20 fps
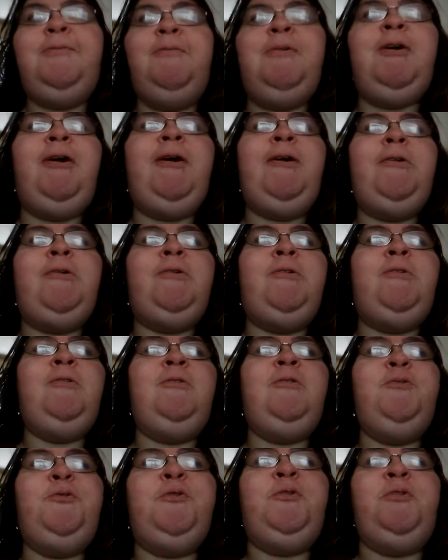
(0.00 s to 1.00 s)

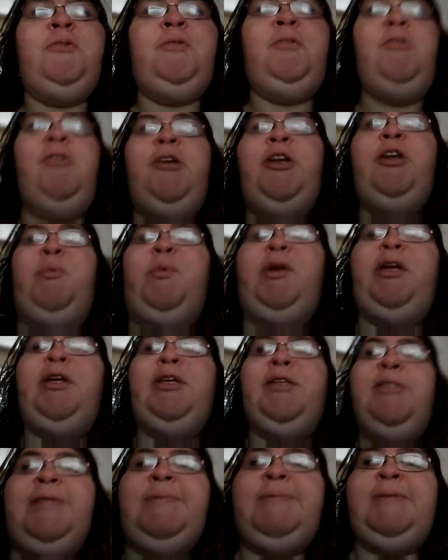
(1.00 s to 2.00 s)
while, like, my
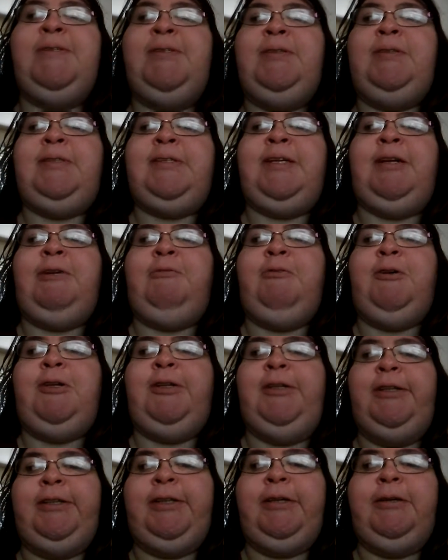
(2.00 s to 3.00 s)
husband's at
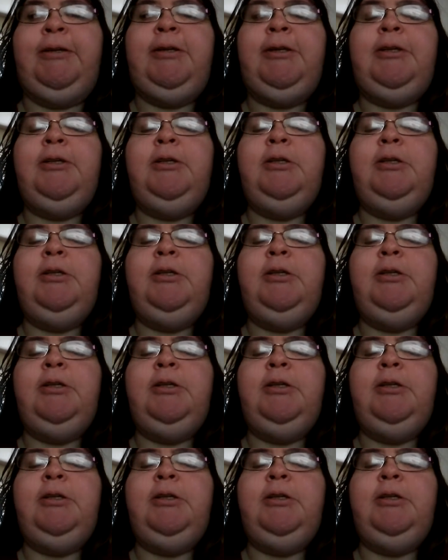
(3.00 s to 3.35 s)
work.